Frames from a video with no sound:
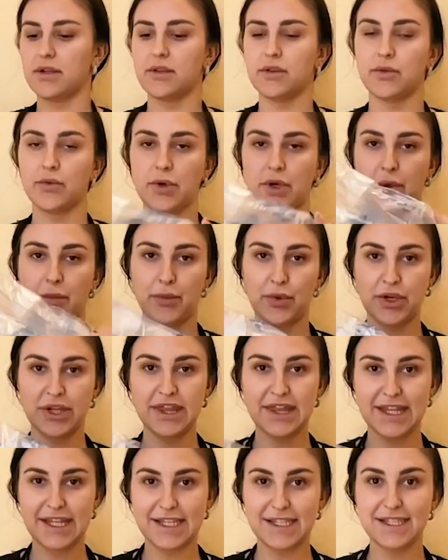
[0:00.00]
You want to put
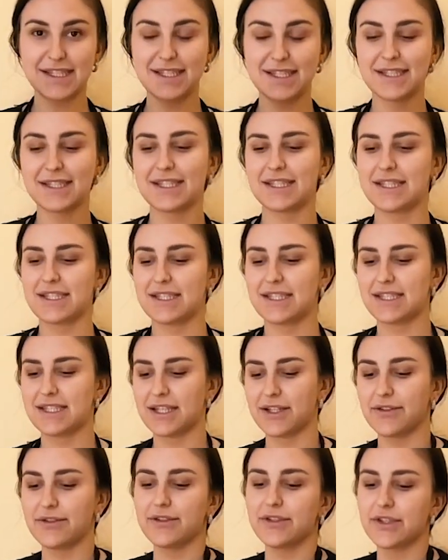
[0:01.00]
this in a
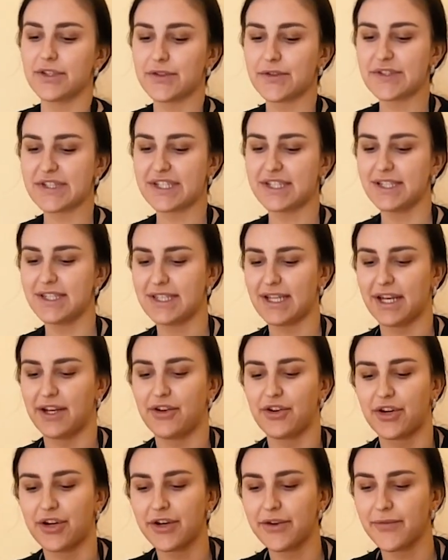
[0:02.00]
single-use
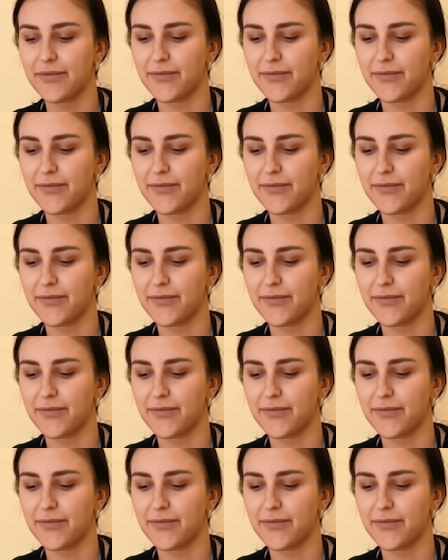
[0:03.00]
container